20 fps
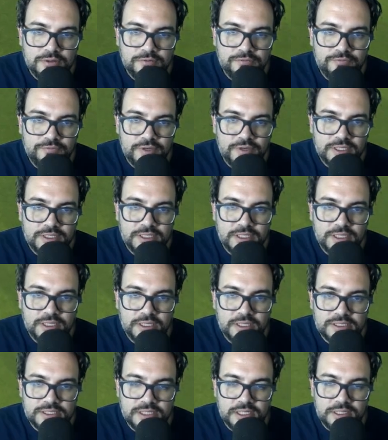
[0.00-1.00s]
Finding
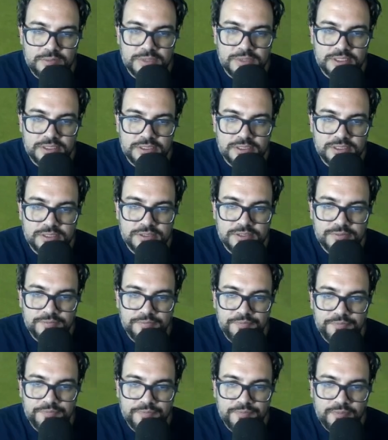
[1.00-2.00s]
Diamond.
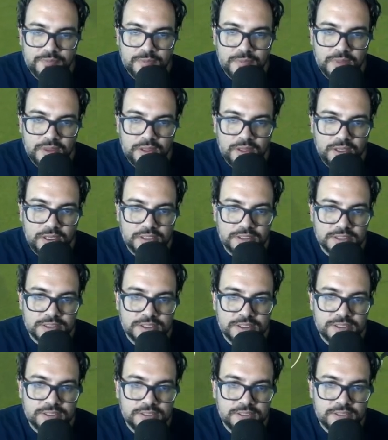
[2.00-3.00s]

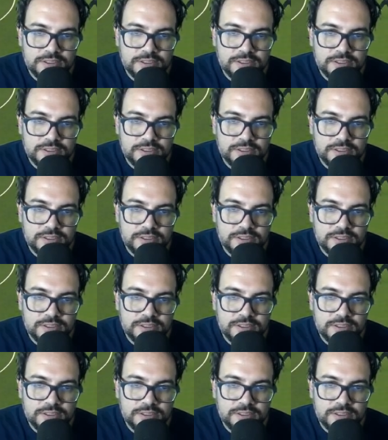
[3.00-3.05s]
Hunt.